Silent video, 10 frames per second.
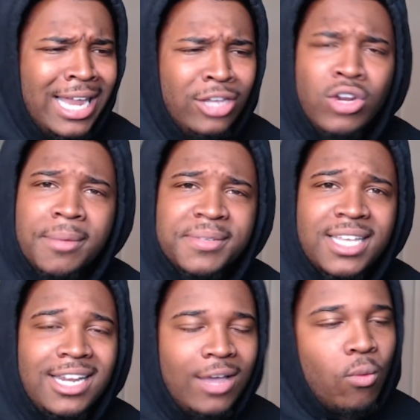Like, you know what I'm
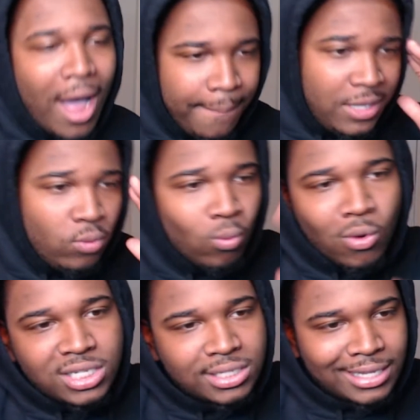saying? Like YB
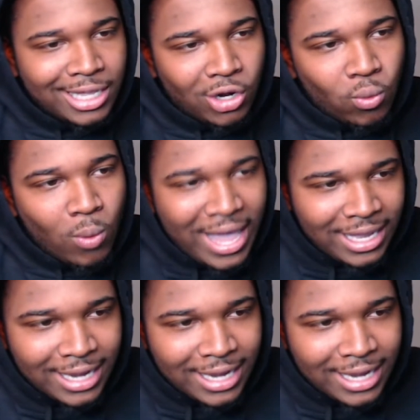wants to get away.